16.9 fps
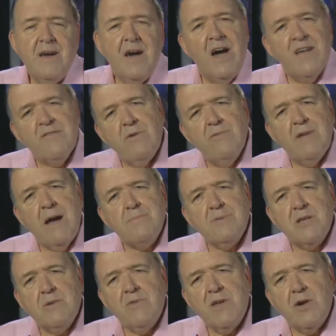As we
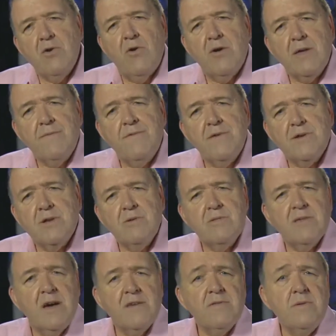wrapped up recording for
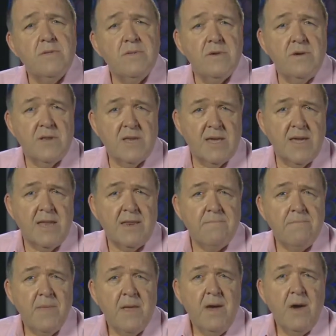
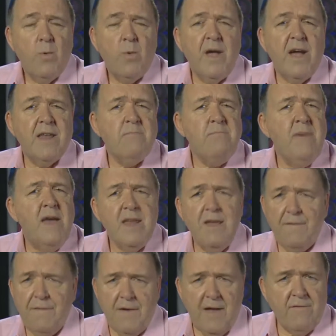2013, we had
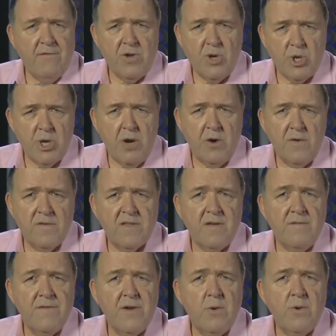many favourite shows
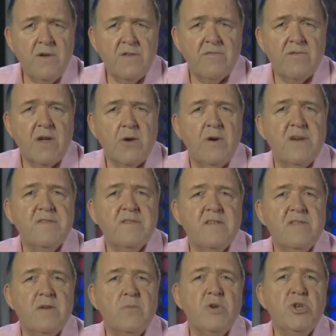that viewers
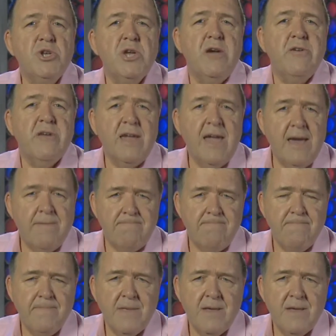requested that we share again.